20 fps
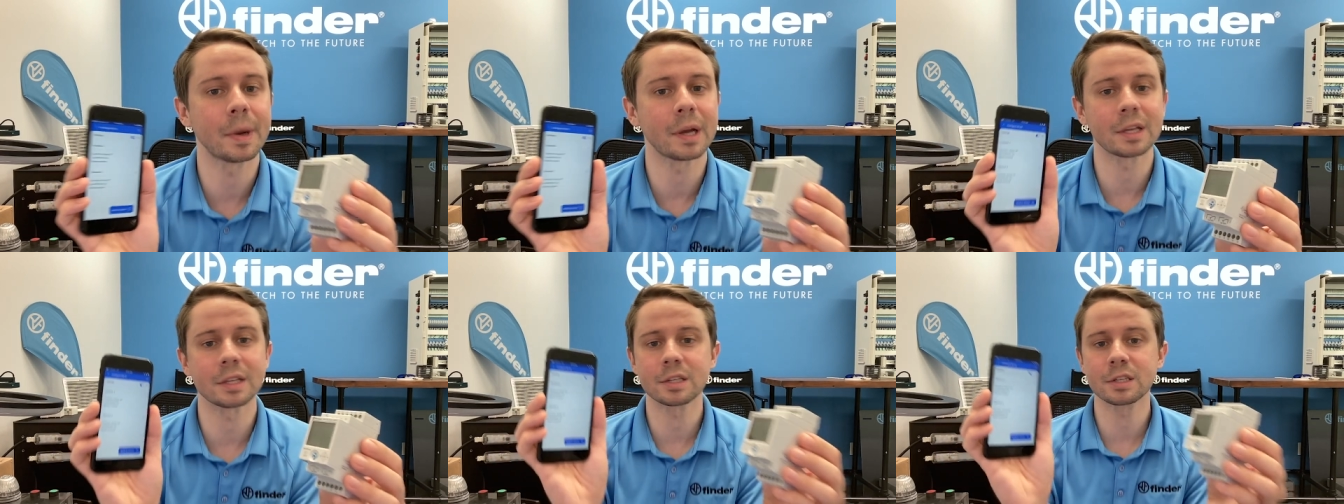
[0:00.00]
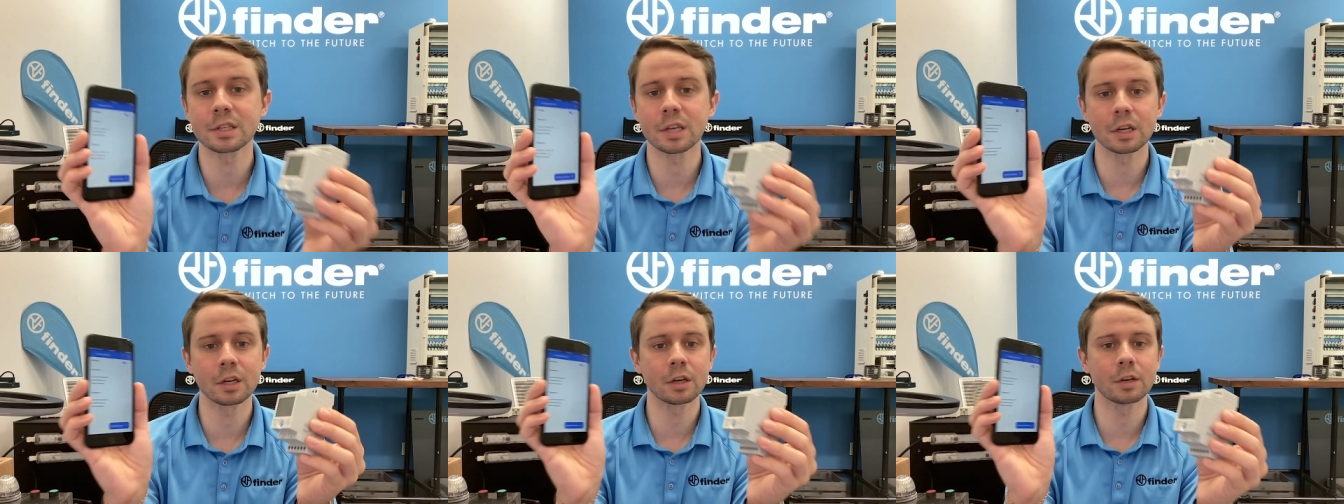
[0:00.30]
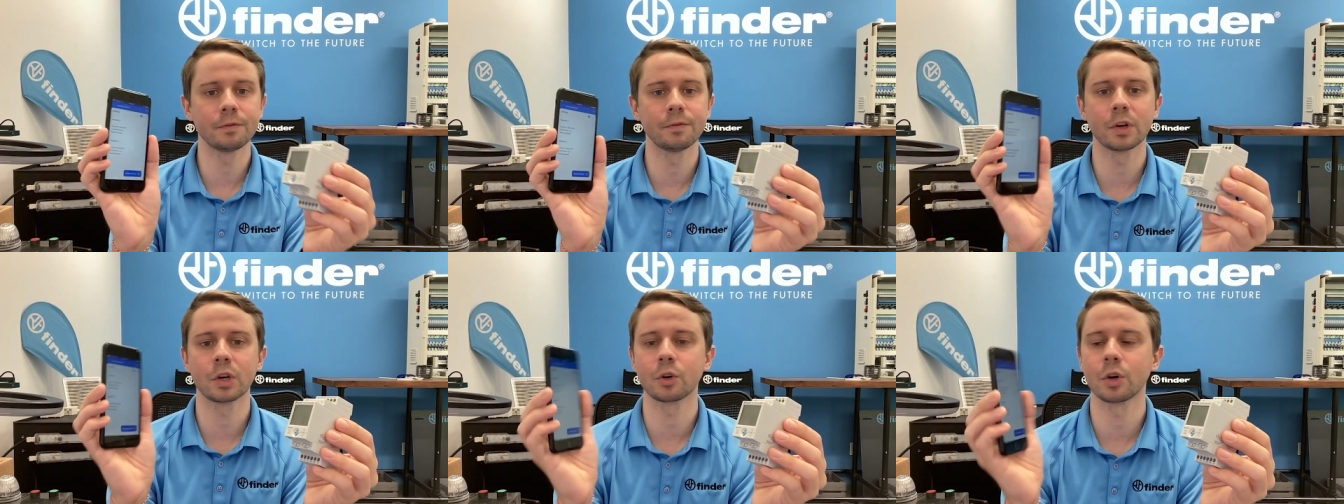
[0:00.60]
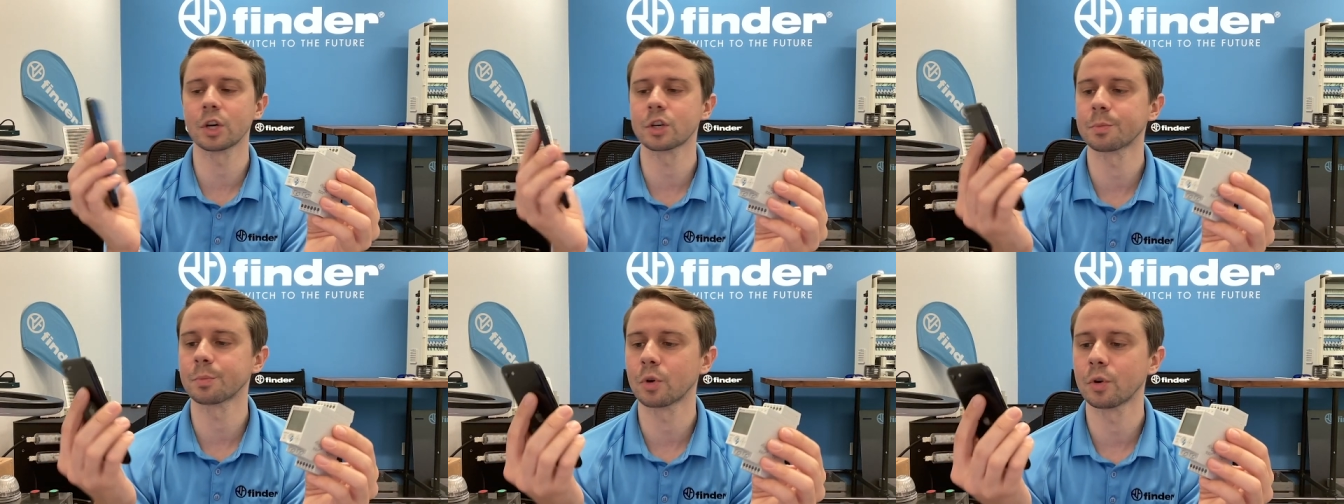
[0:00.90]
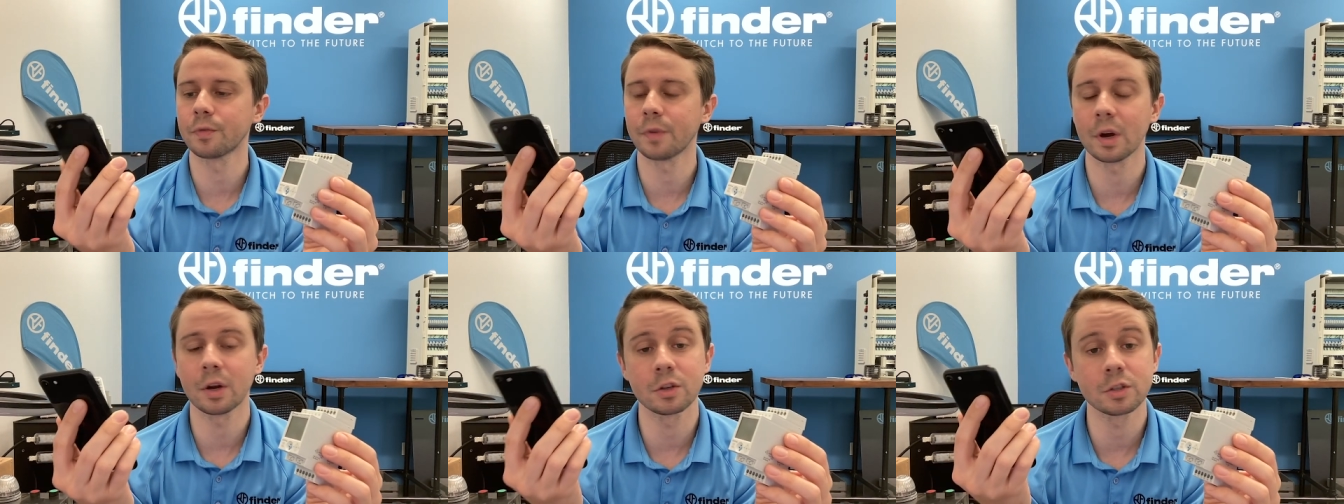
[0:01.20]
I can sync configuration
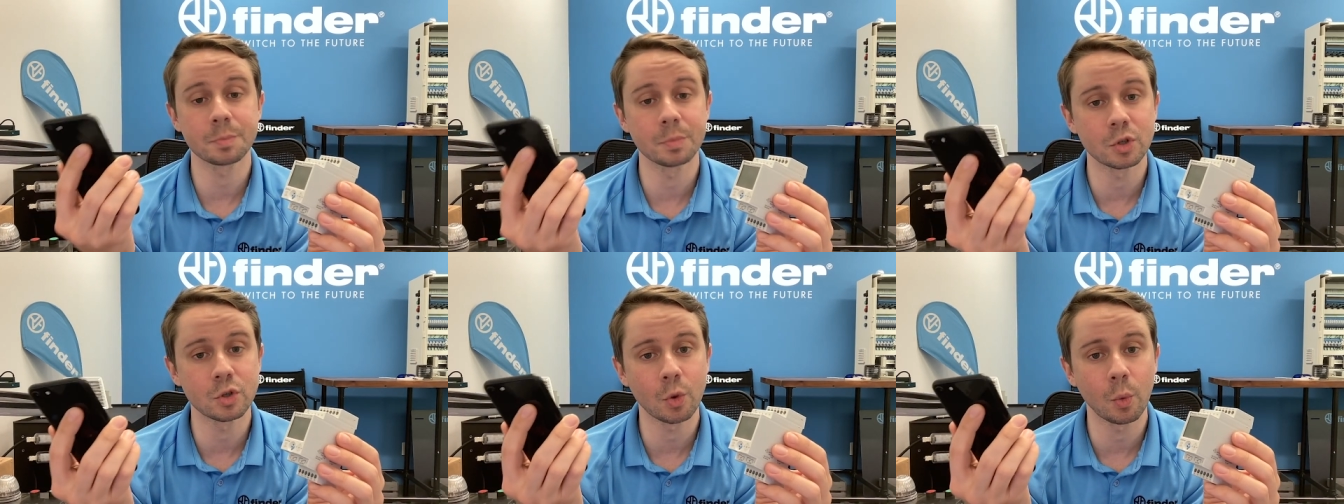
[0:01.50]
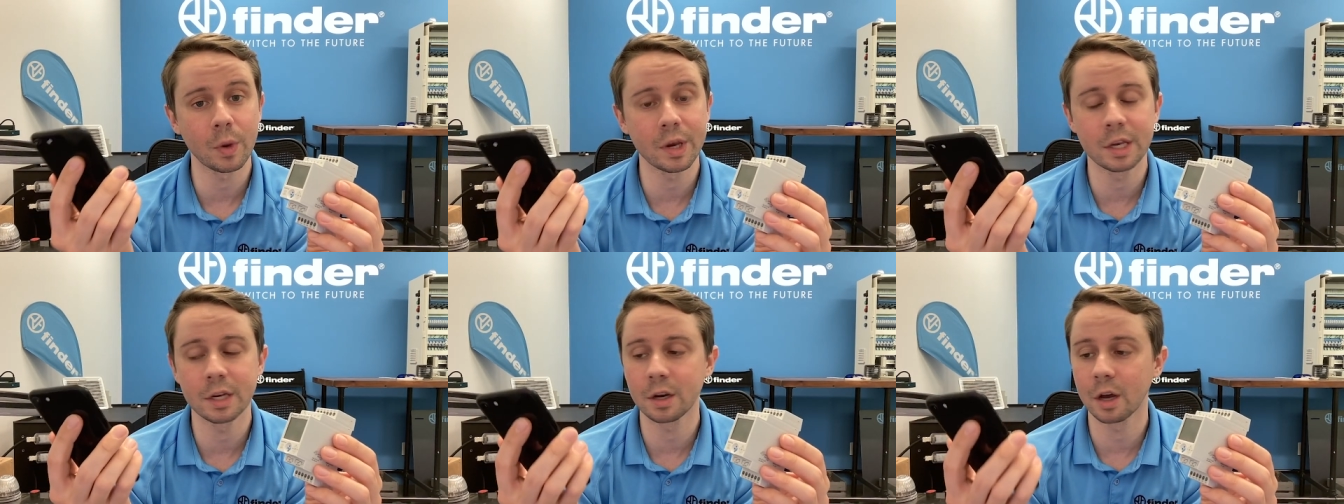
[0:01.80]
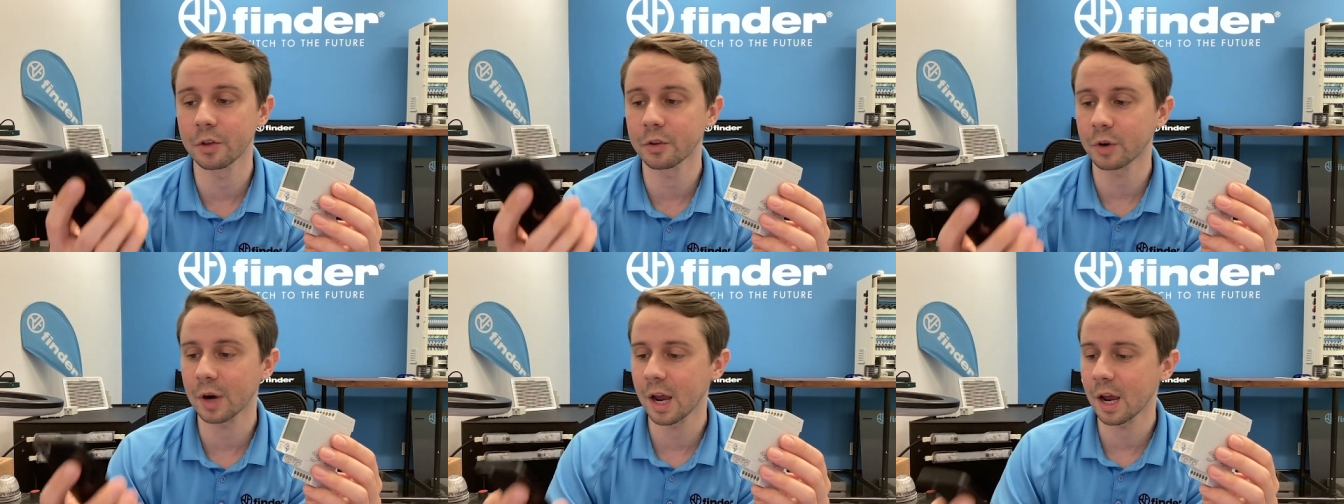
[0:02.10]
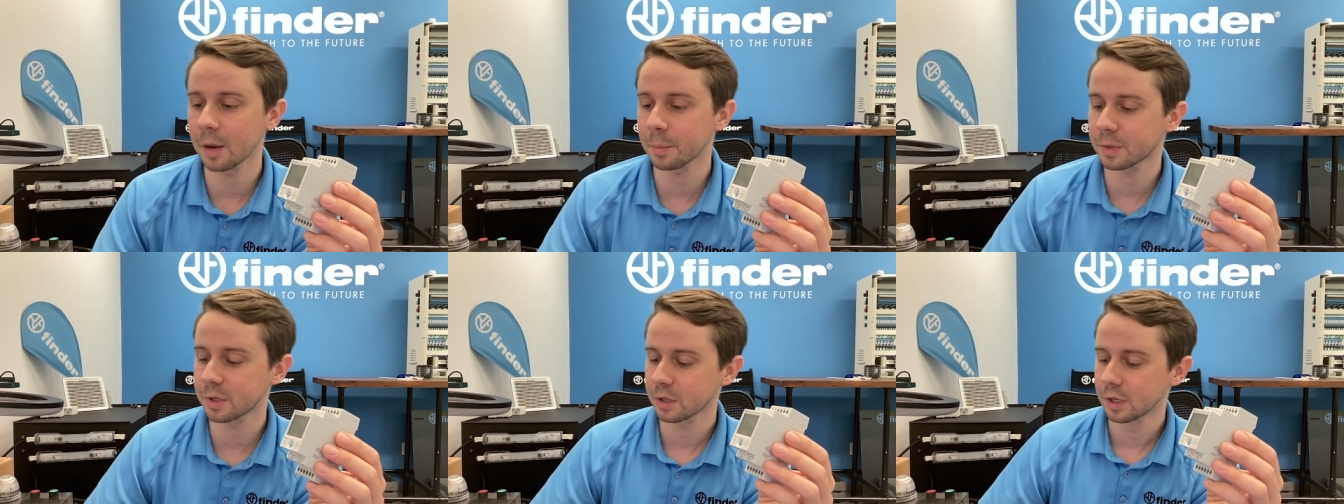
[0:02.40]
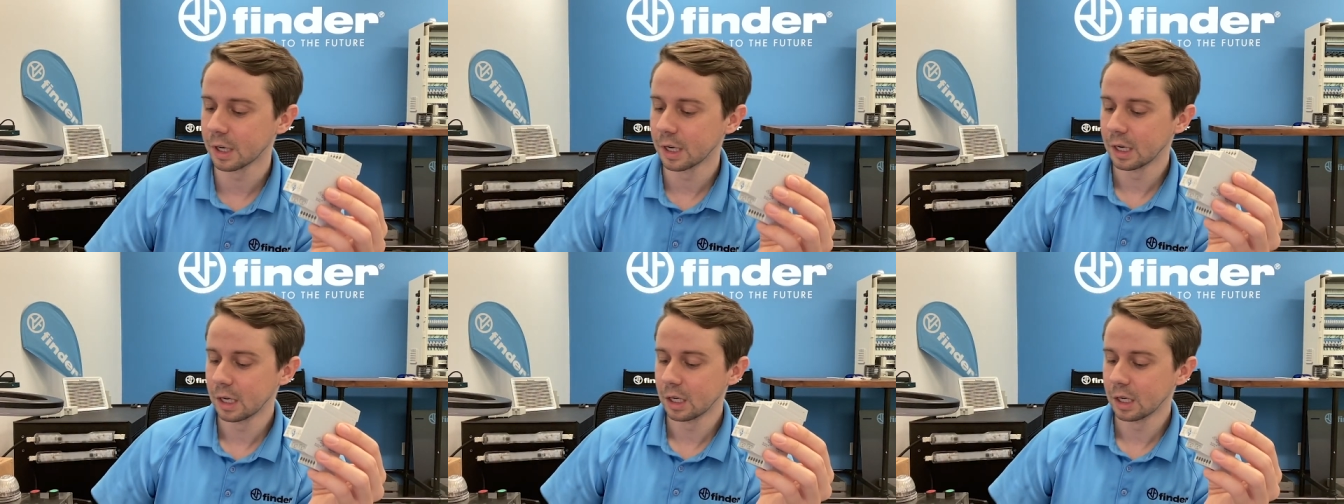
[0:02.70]
profiles between other apps.